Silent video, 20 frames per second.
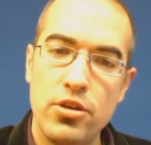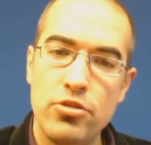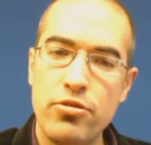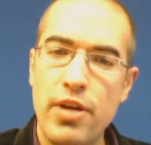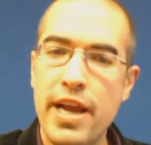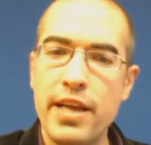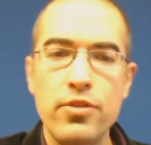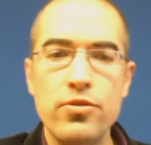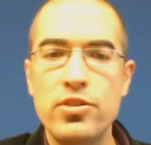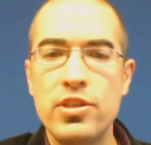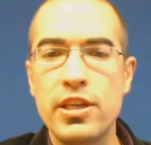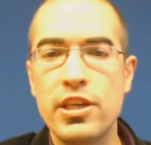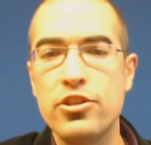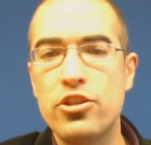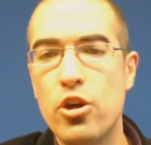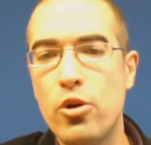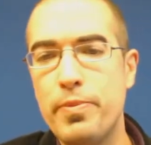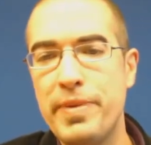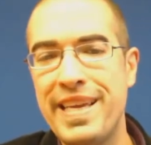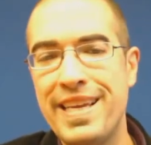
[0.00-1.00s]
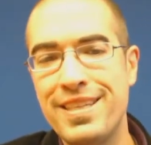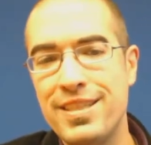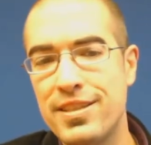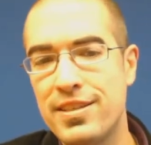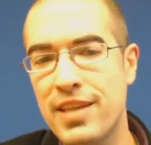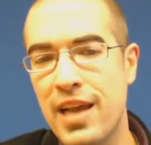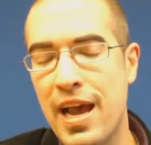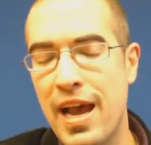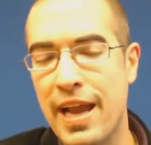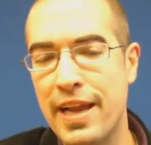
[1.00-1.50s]
Try using Adobe
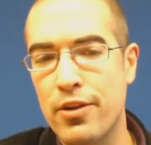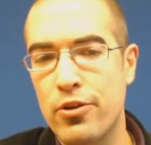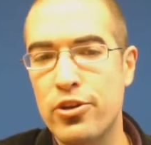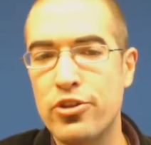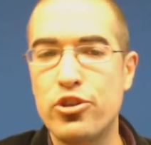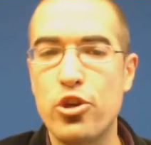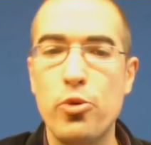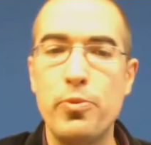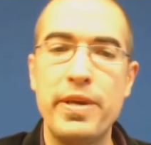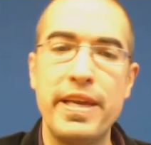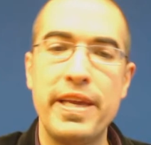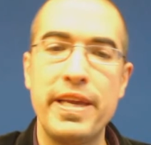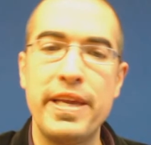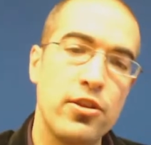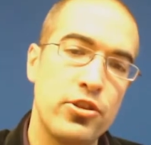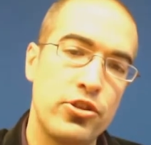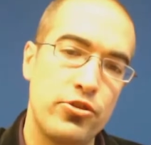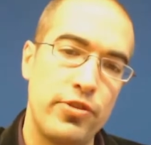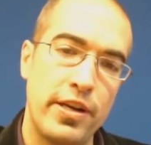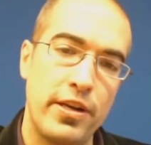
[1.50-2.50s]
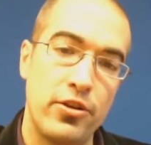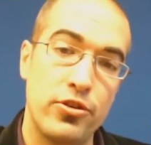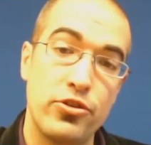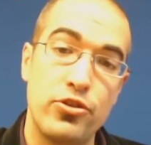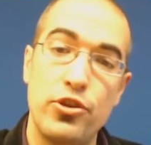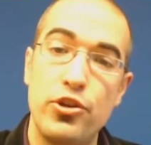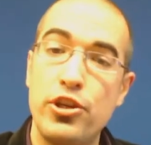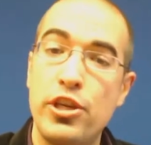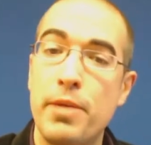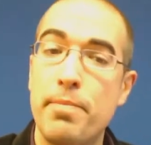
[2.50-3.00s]
InDesign or Adobe Illustrator
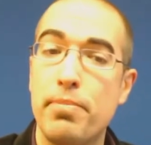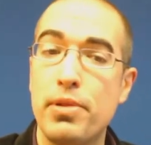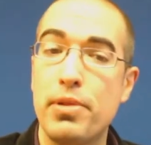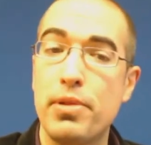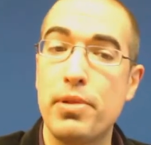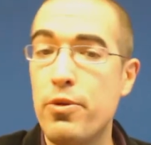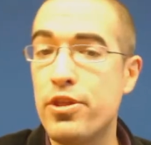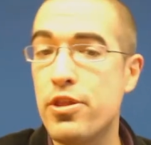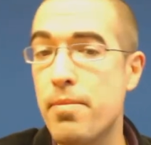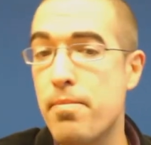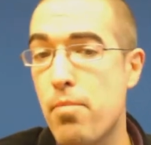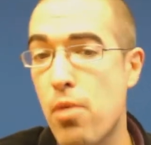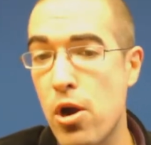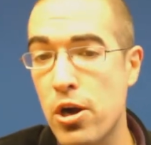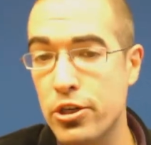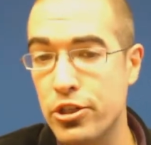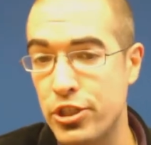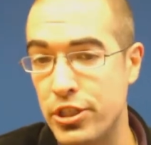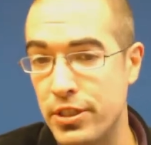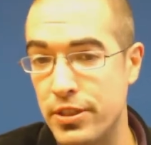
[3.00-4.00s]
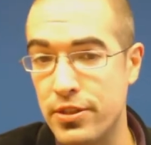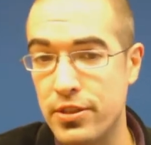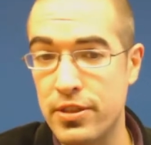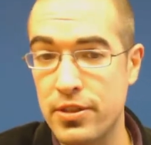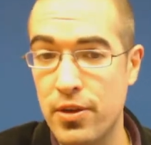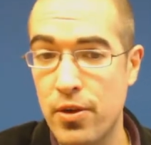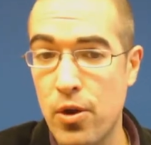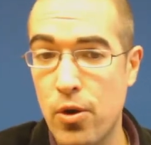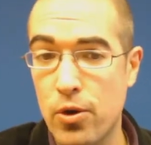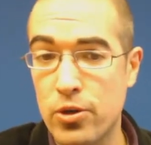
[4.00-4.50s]
so you can play with the
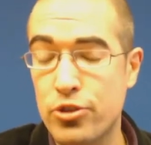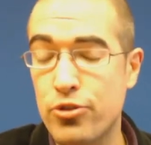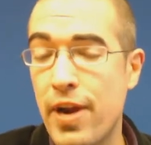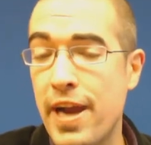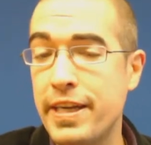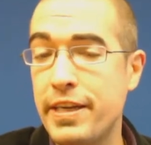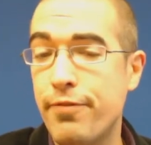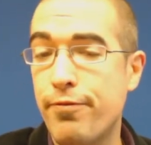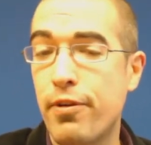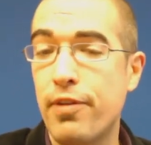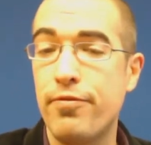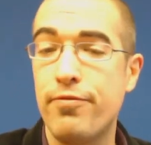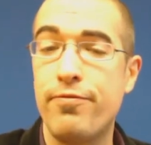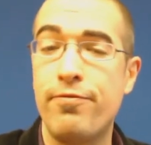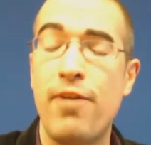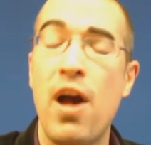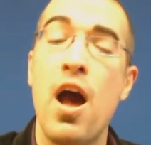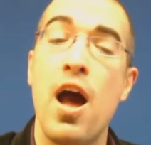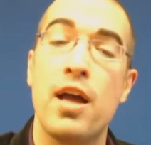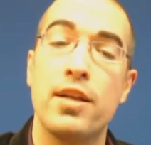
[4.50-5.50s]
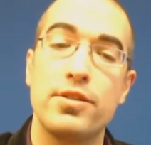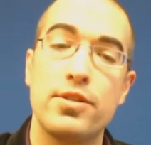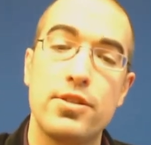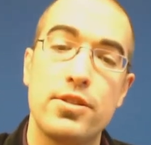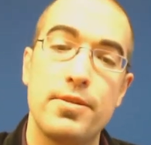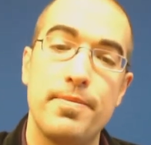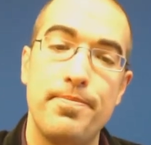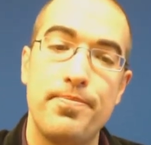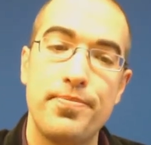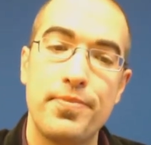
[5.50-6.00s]
margins, or try different
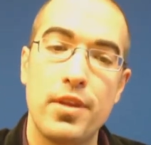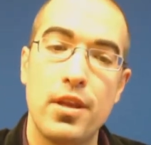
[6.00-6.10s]
fonts.